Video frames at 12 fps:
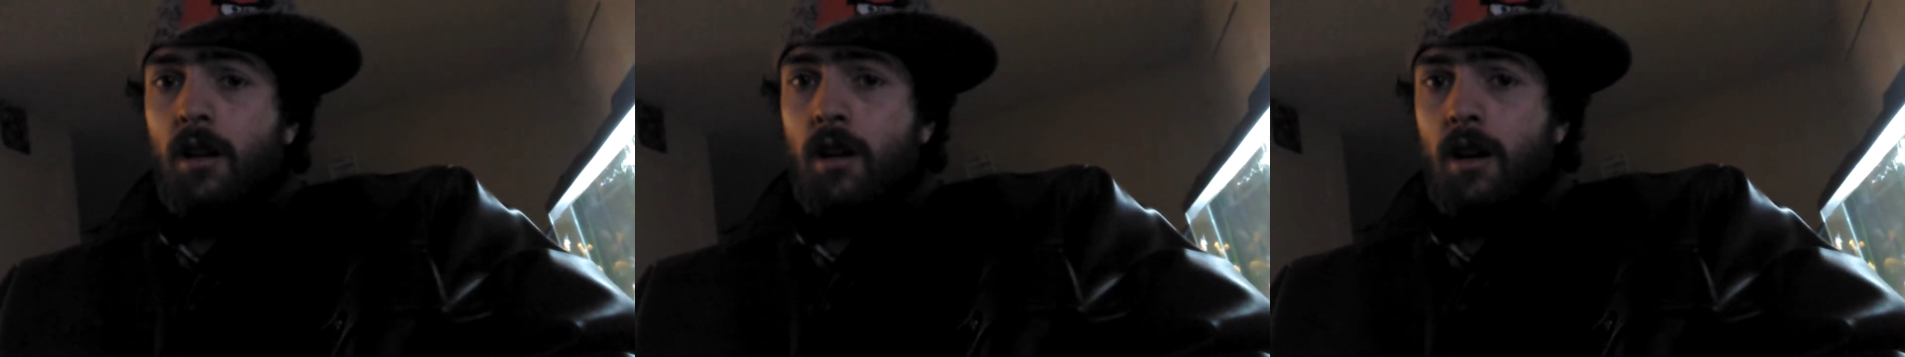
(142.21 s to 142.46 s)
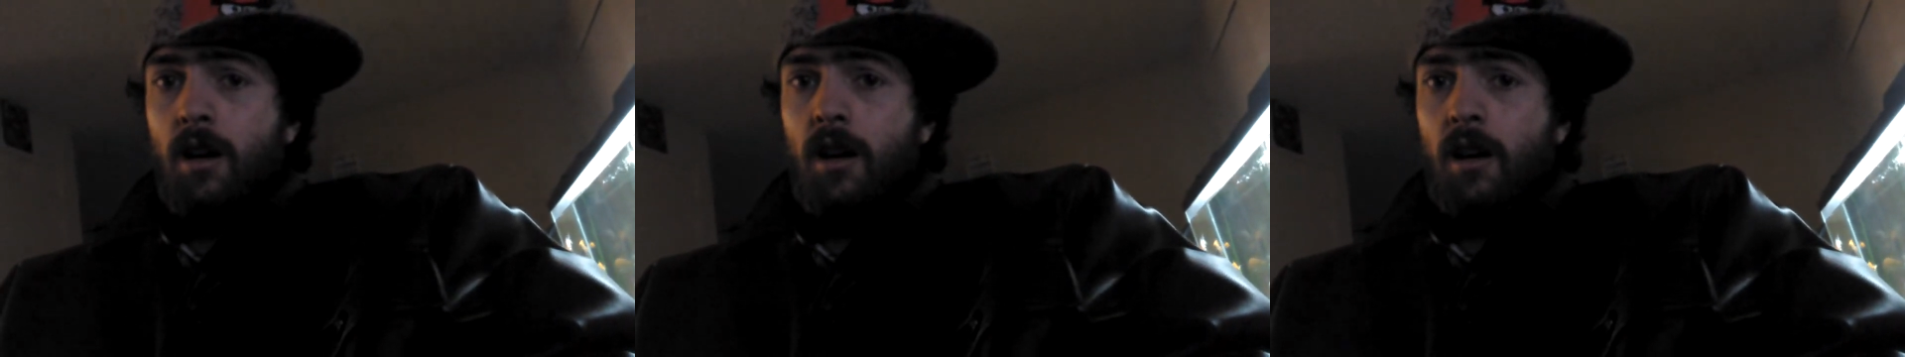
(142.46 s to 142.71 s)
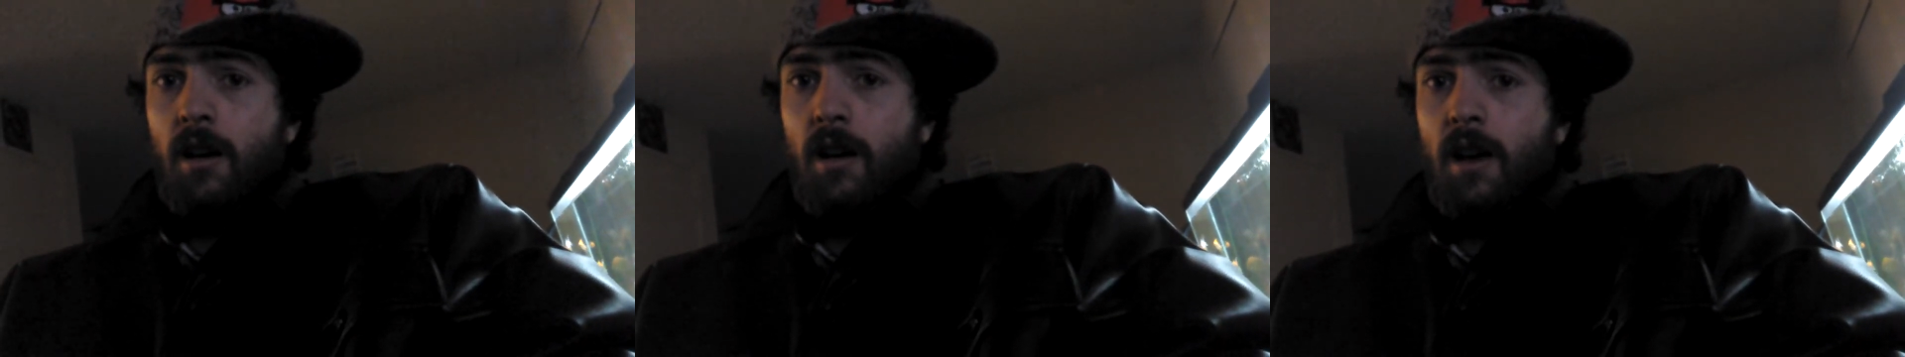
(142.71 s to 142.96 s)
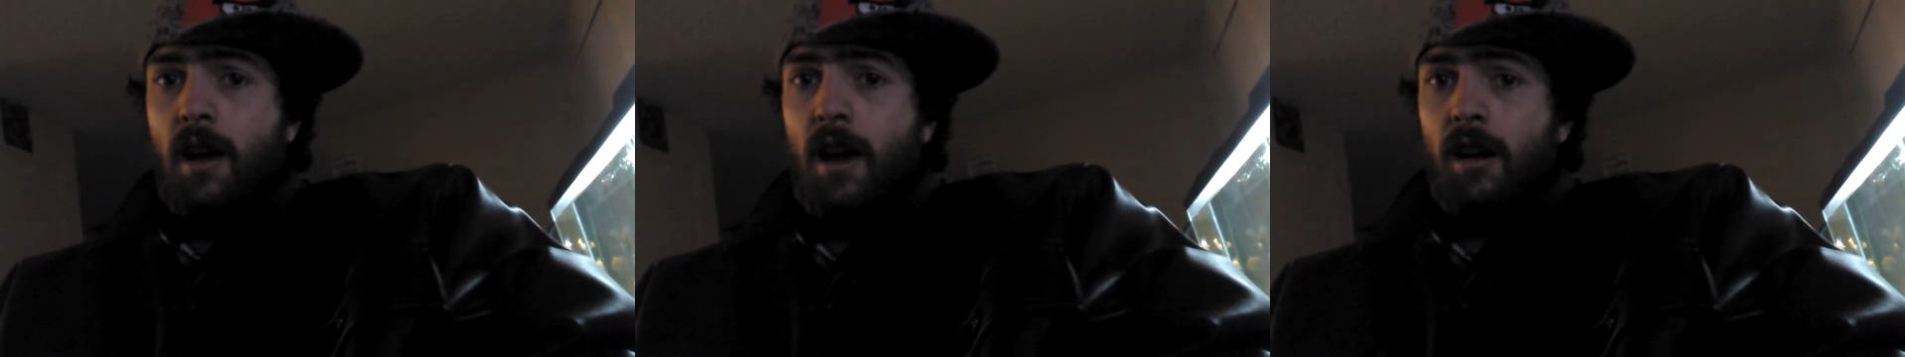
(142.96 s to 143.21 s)
uh,
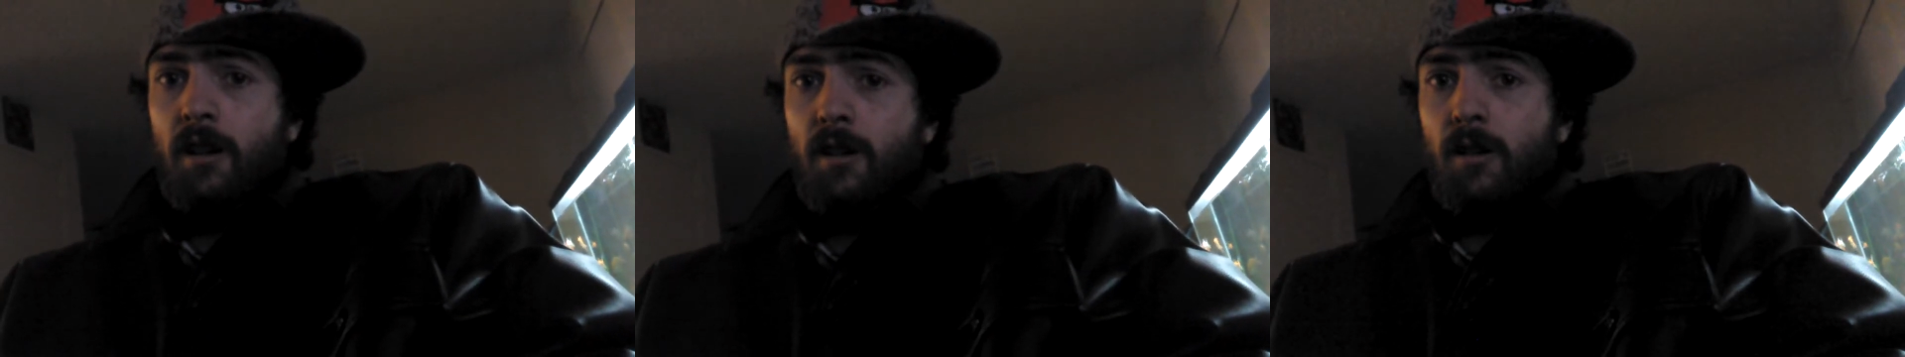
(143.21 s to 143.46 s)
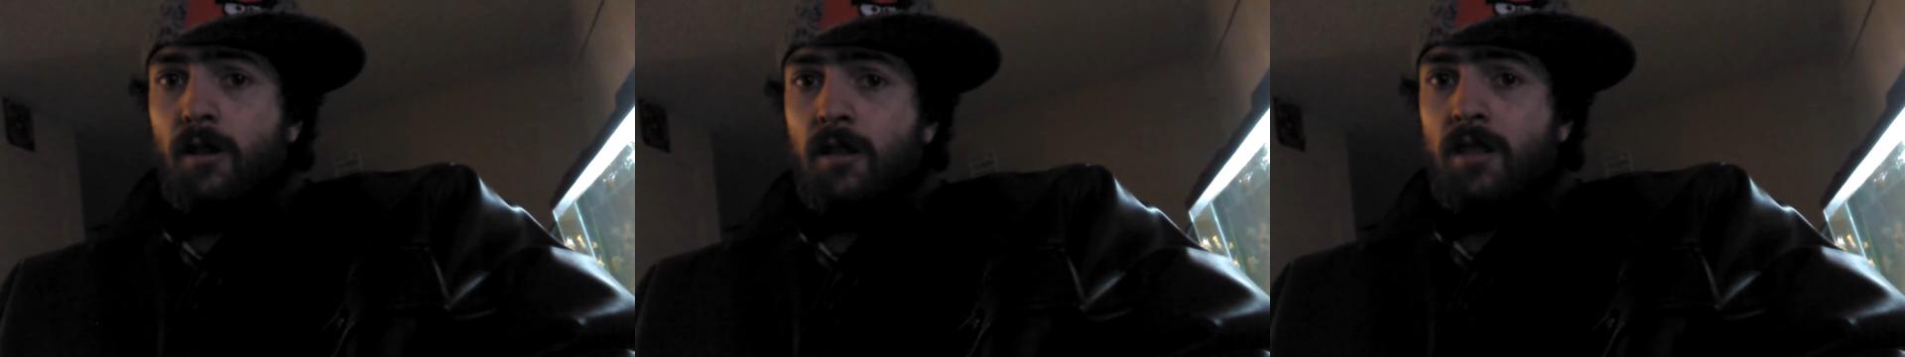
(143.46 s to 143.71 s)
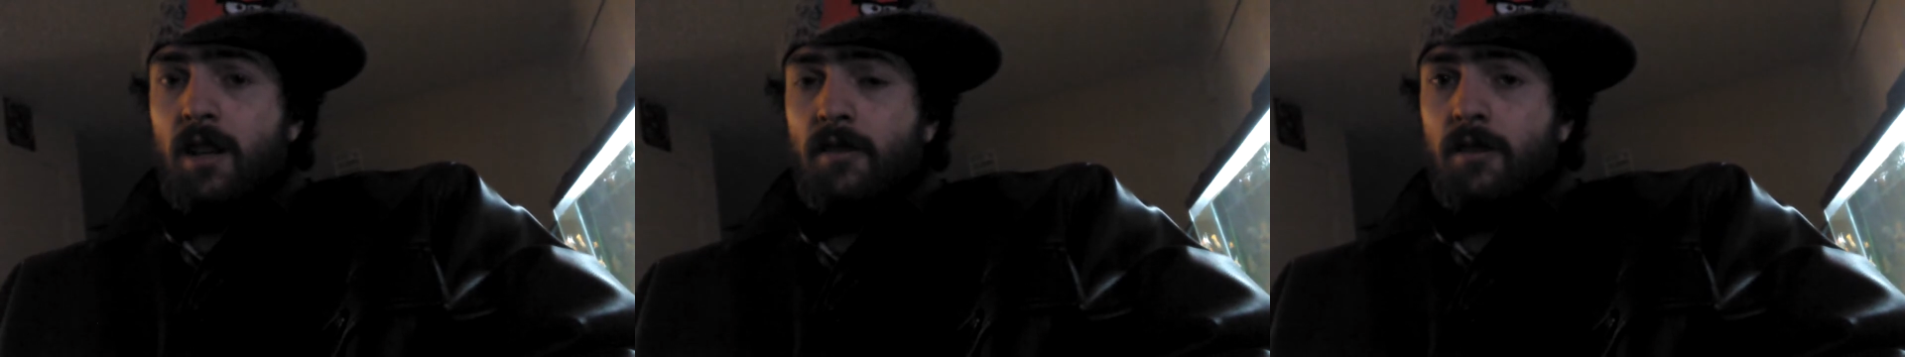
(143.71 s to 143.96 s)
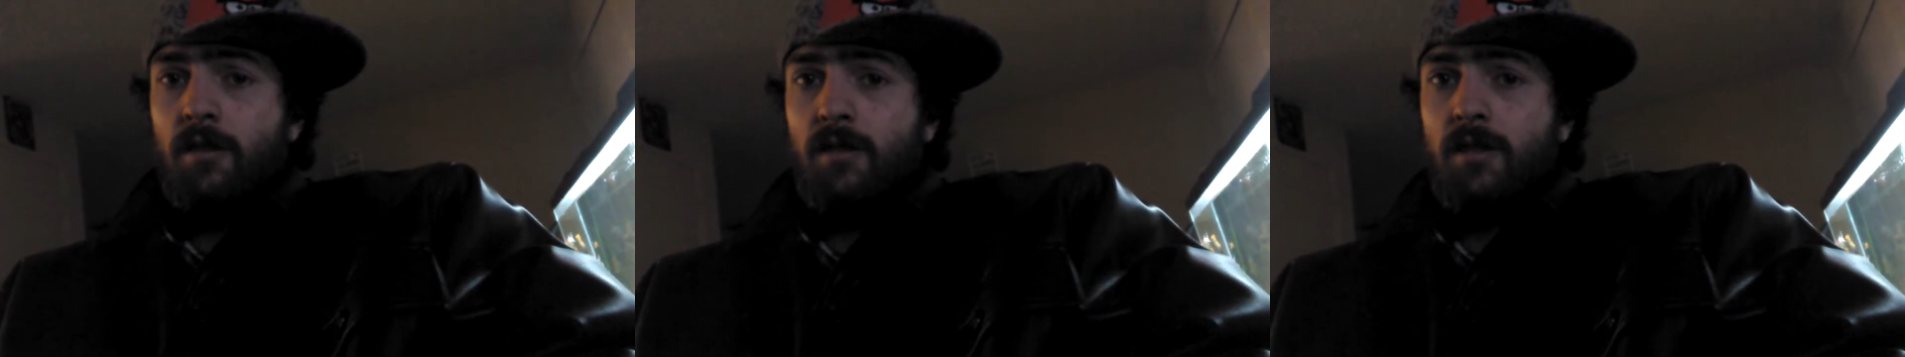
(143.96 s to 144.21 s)
Hacker
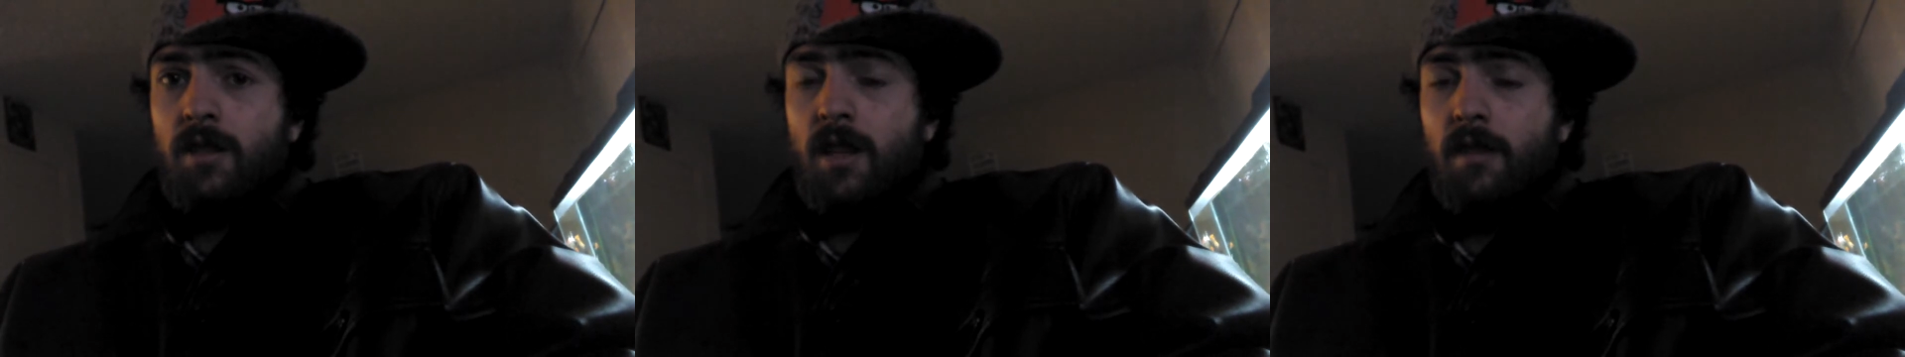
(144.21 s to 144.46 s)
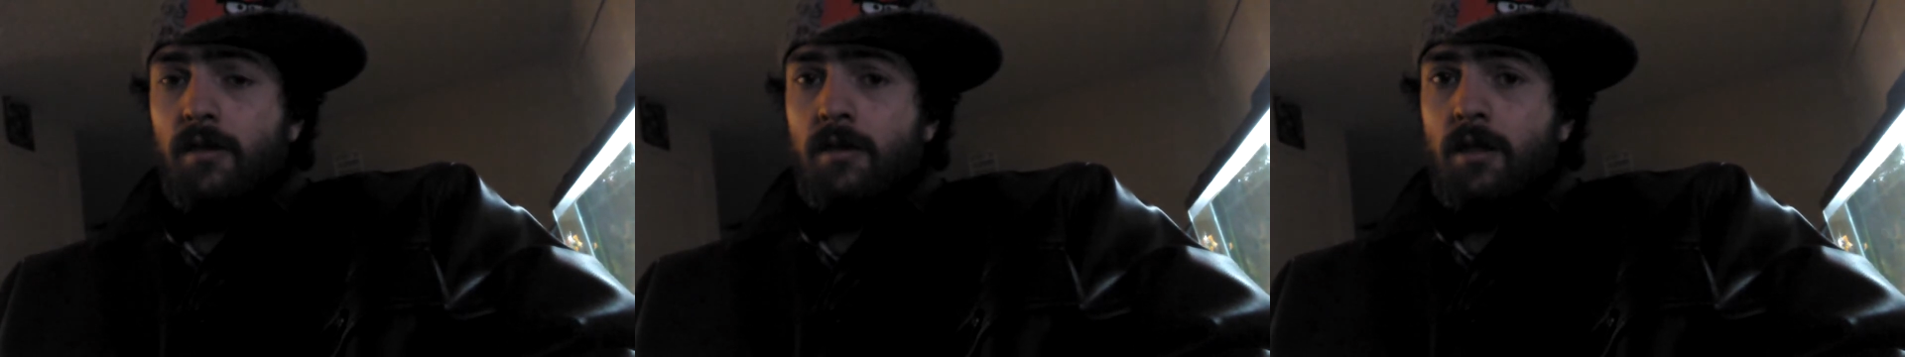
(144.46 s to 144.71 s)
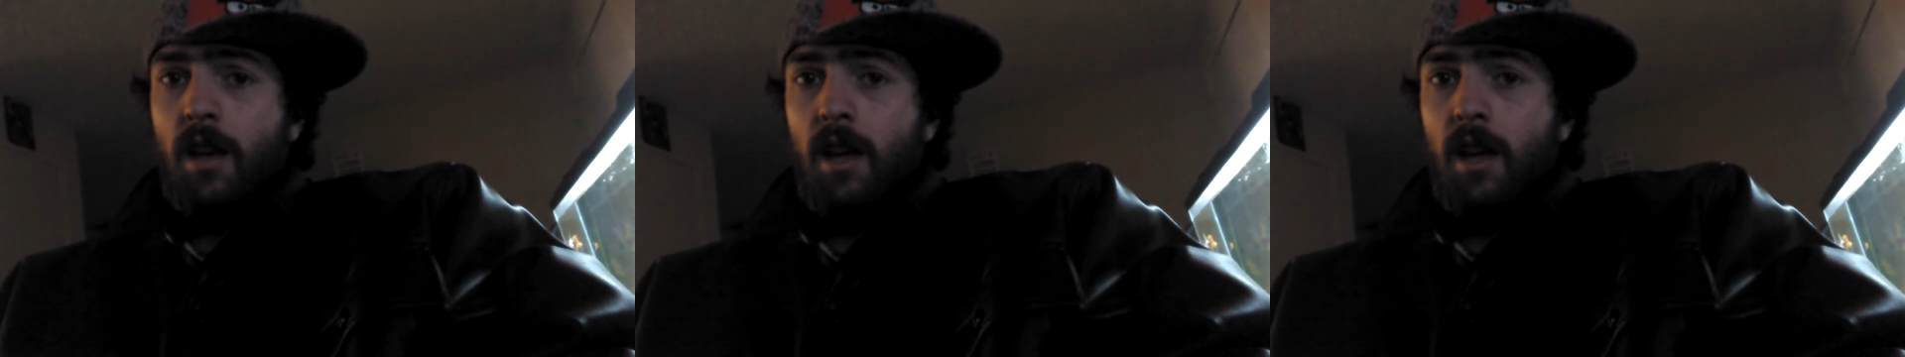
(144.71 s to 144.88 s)
seven two seven,